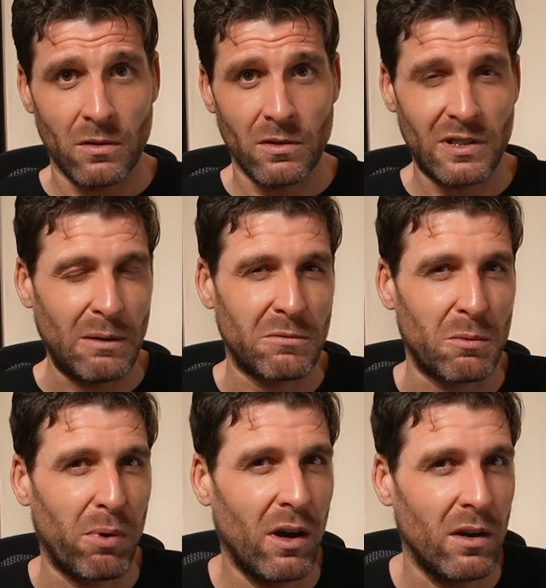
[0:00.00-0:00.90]
seem to
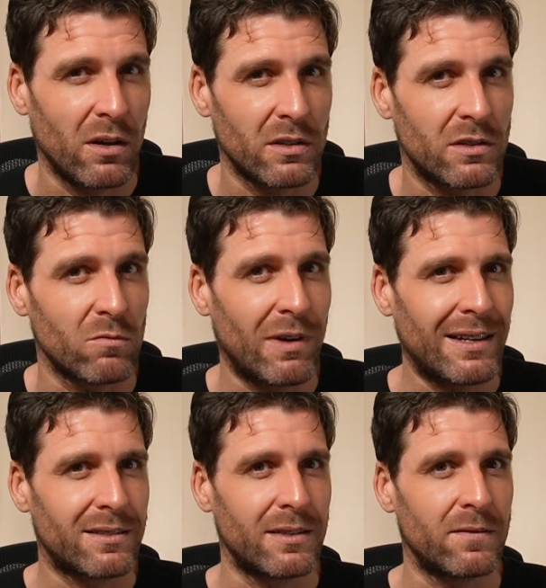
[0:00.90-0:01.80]
pass
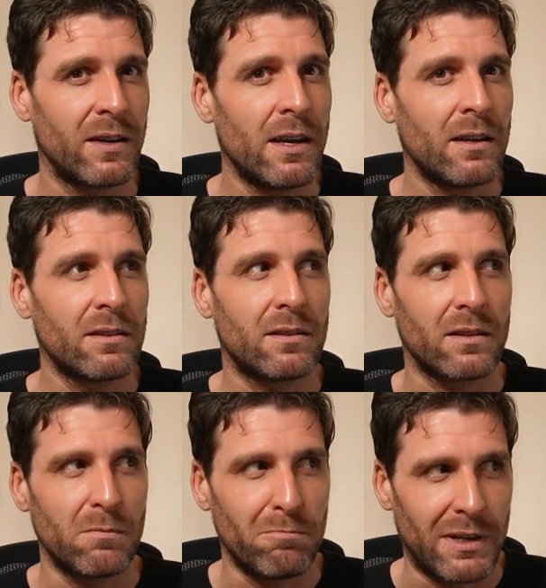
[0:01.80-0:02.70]
relative to
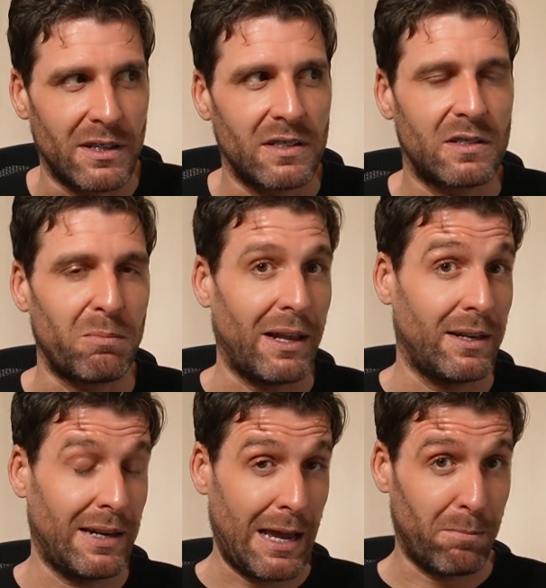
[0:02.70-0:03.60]
the minutes
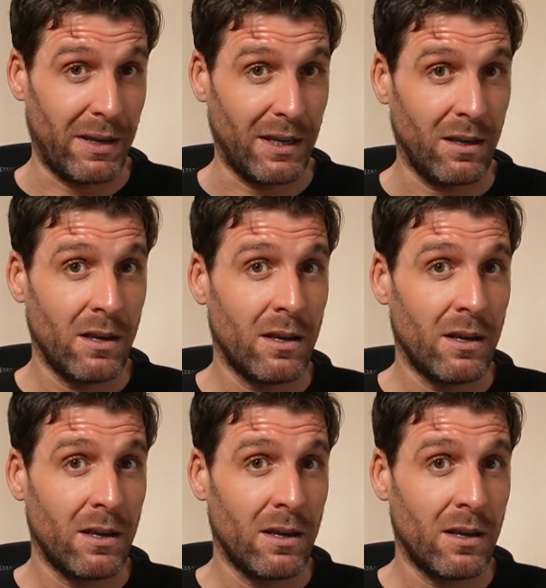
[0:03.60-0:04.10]
spent napping.